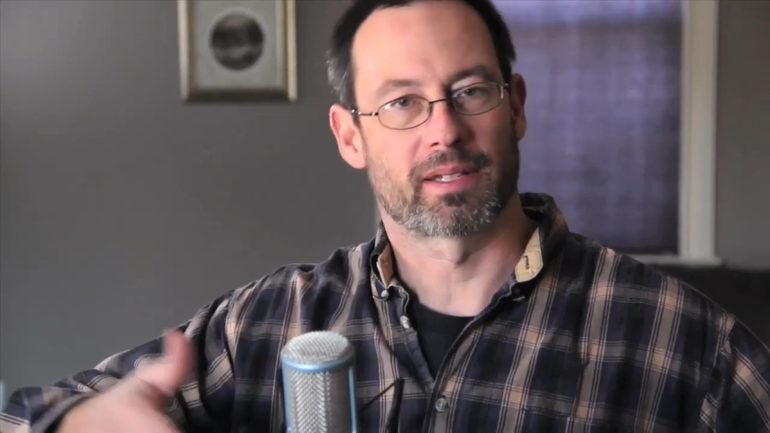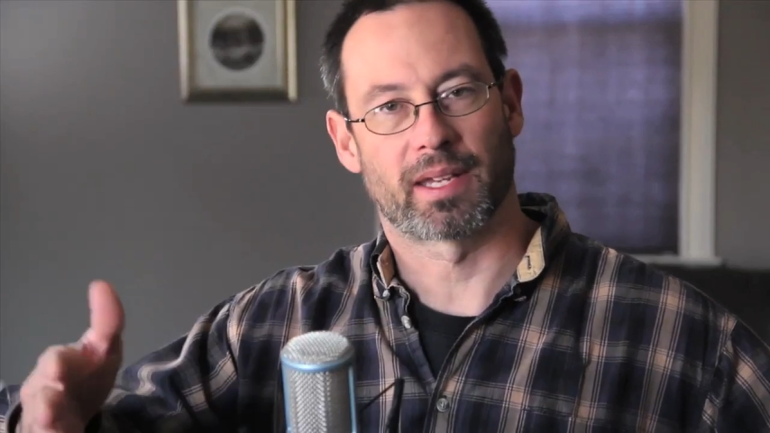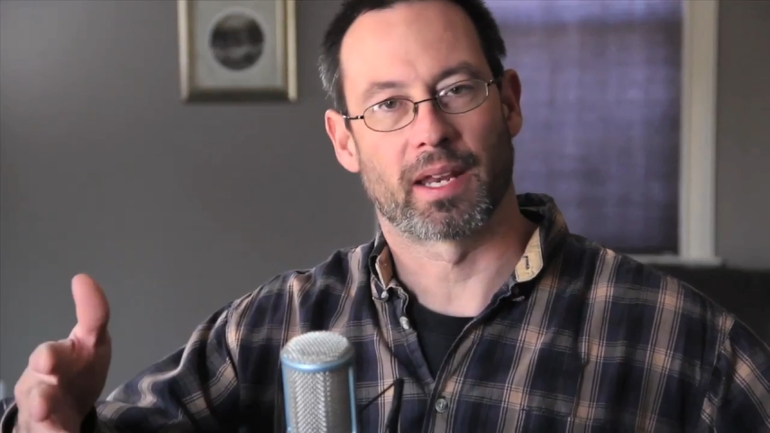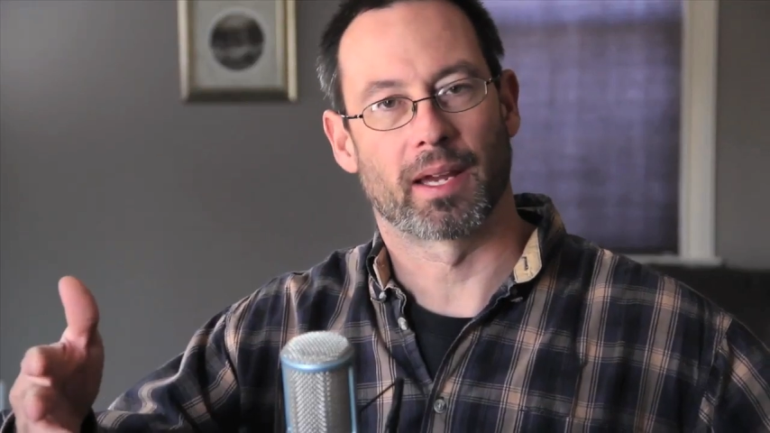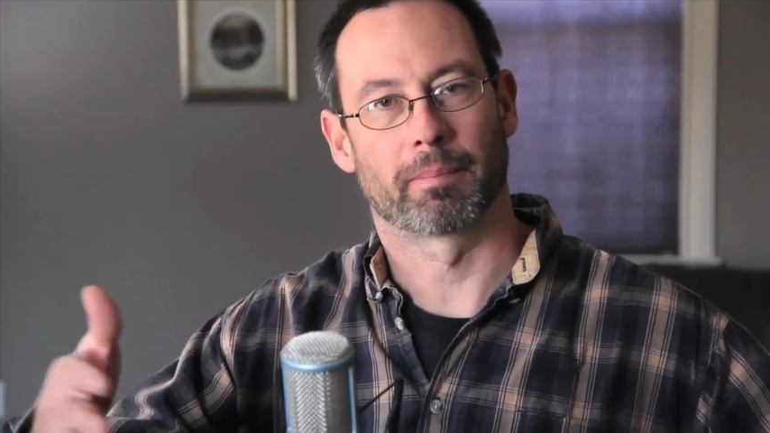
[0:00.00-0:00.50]

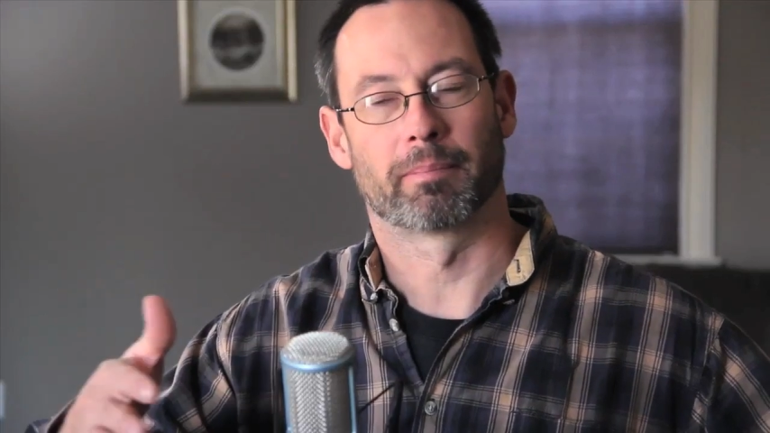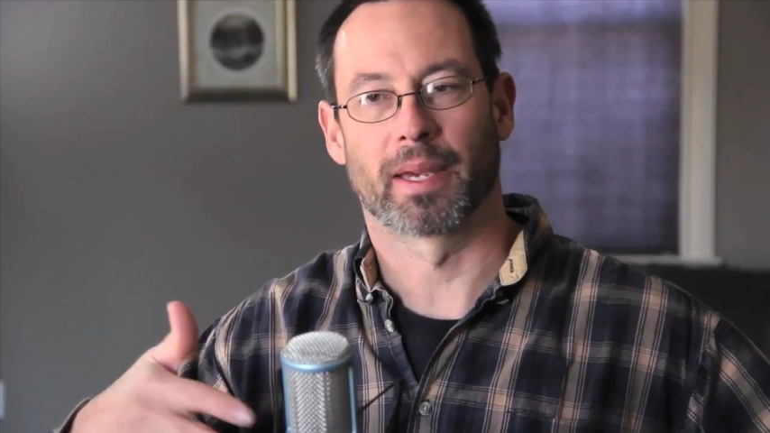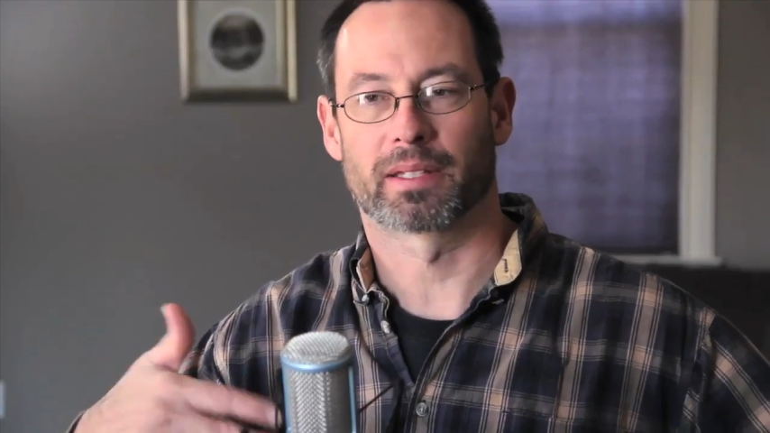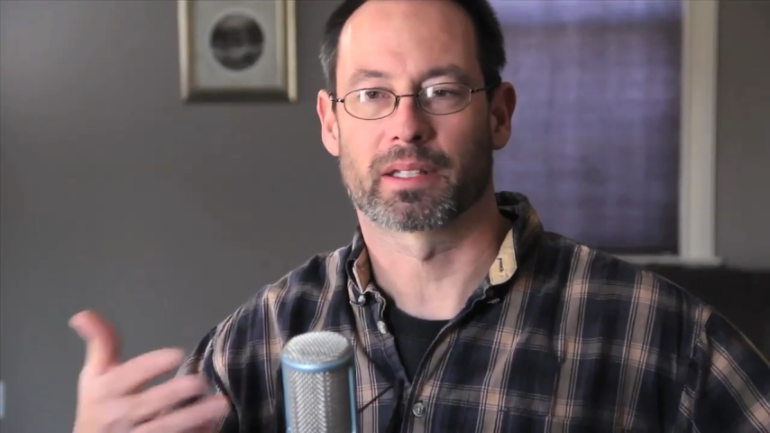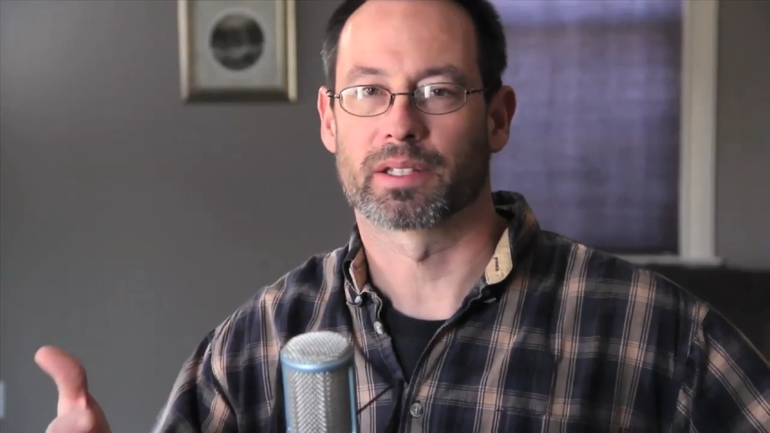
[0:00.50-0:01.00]
setup
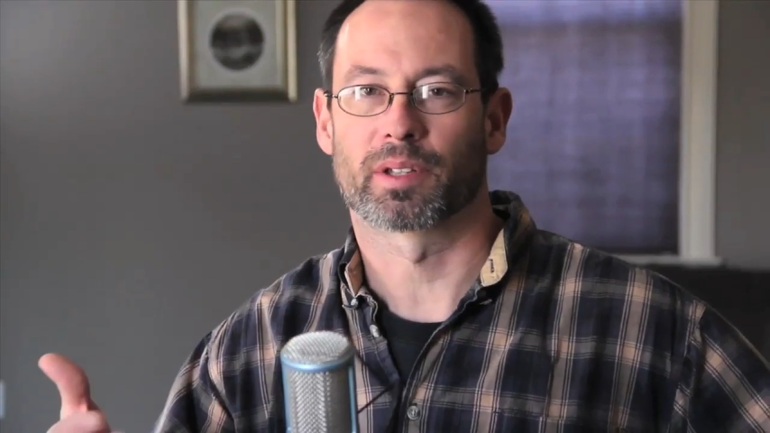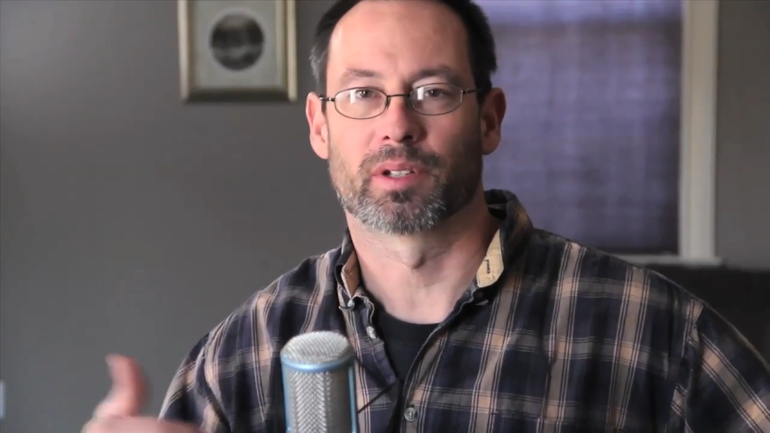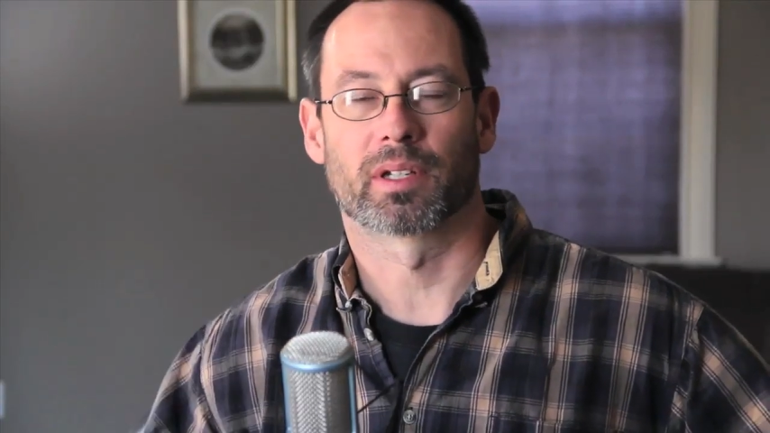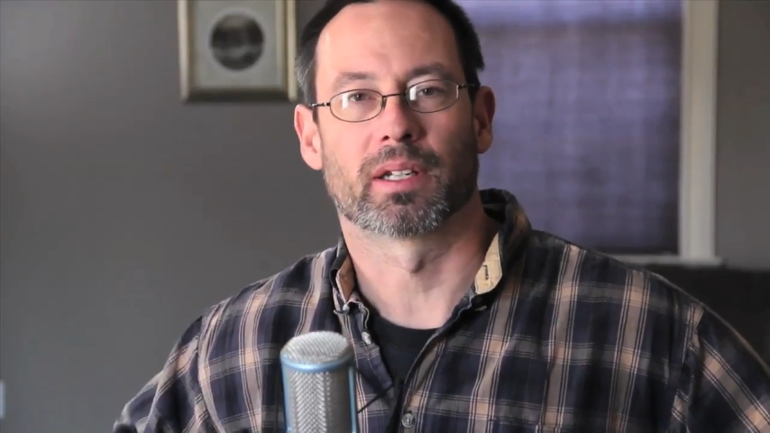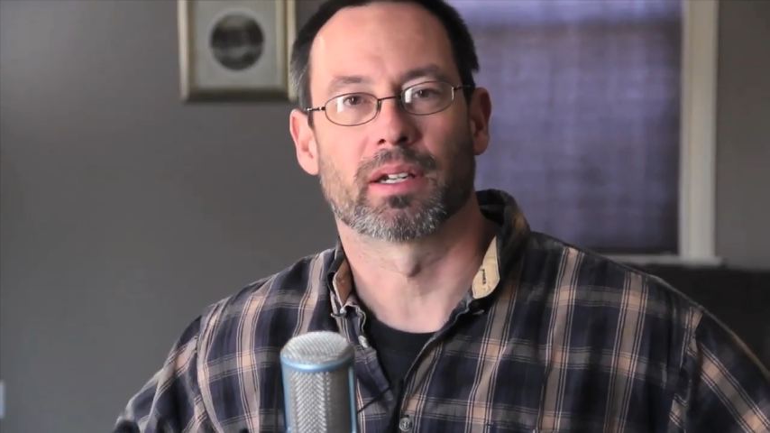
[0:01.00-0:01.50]
basically so
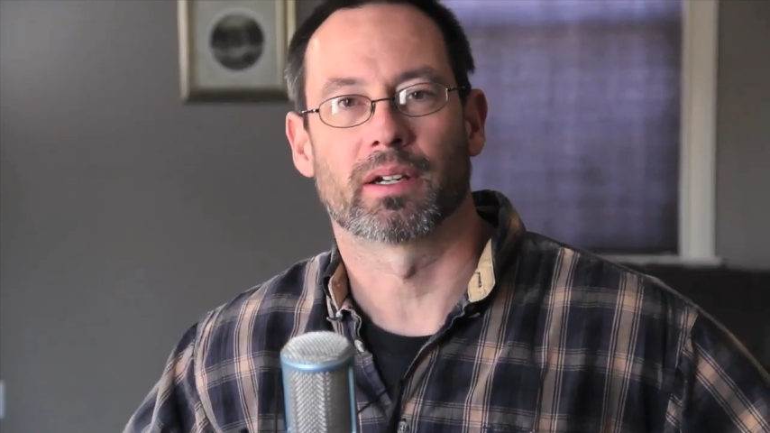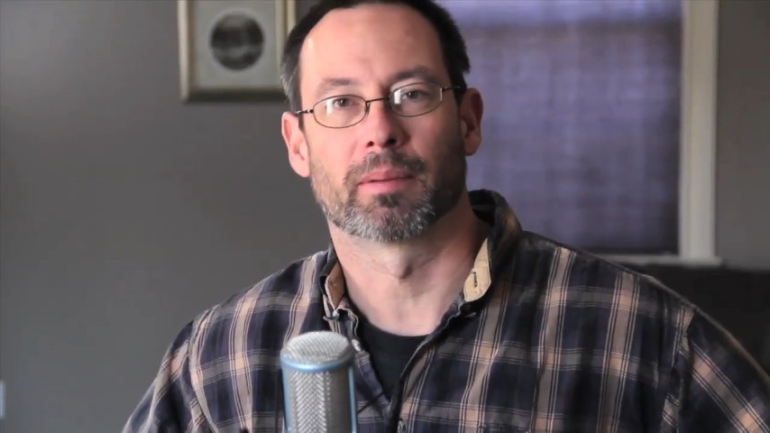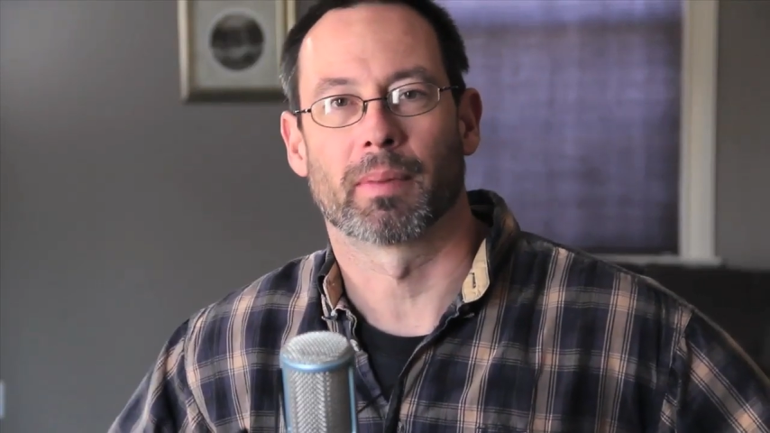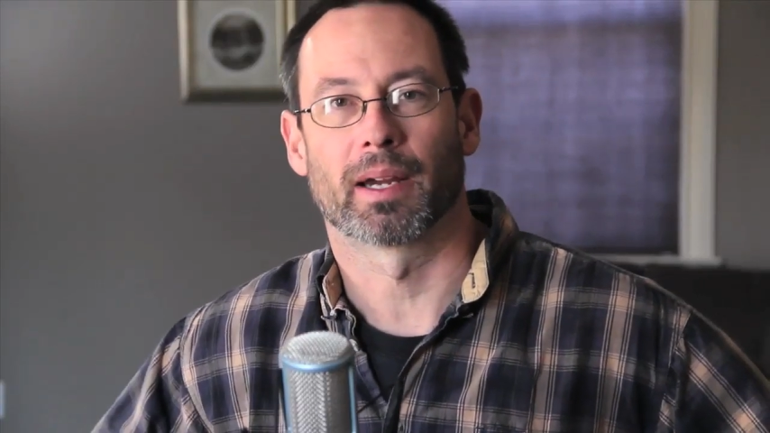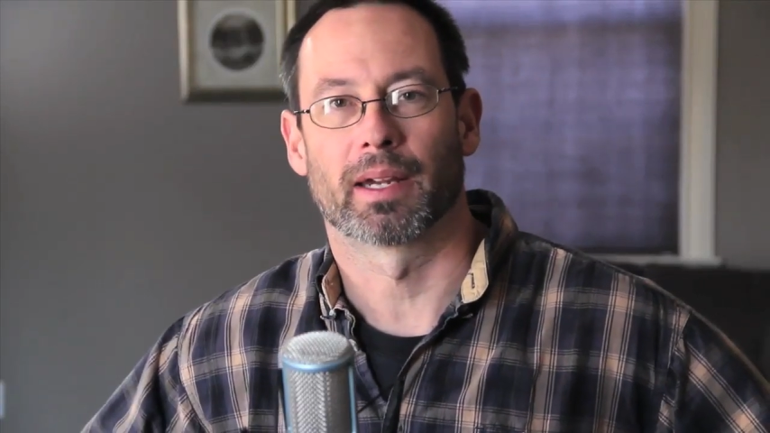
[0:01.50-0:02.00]
you can hear
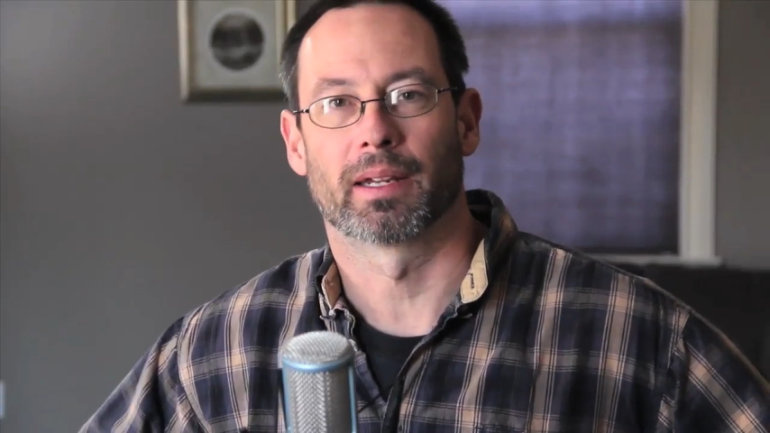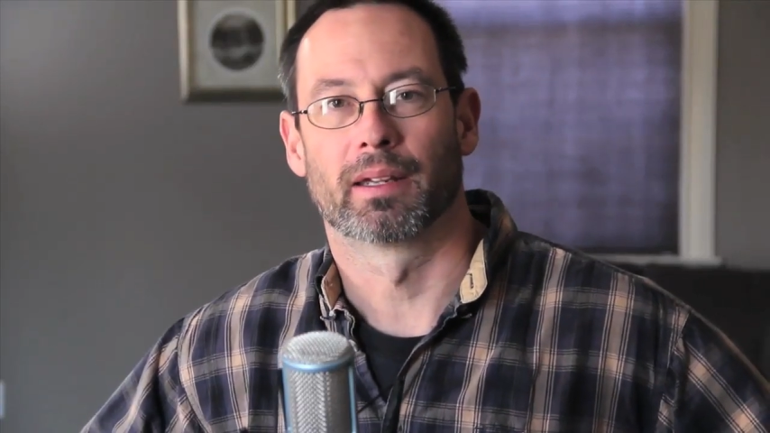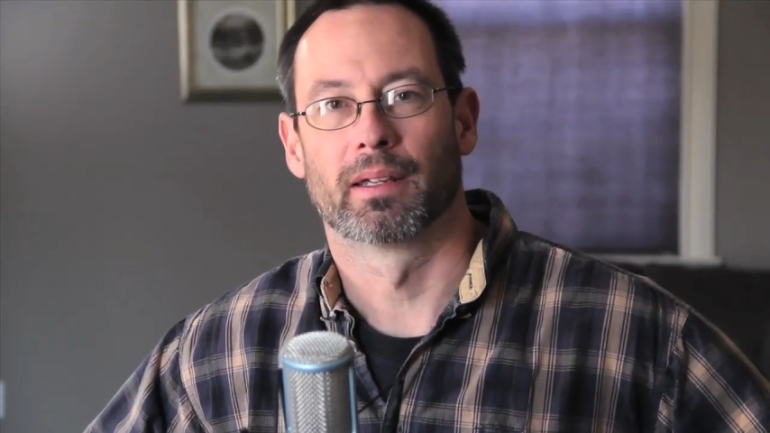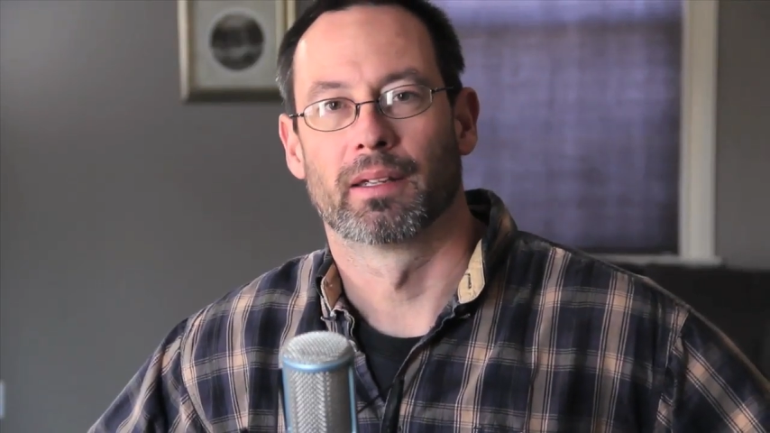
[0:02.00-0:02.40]
my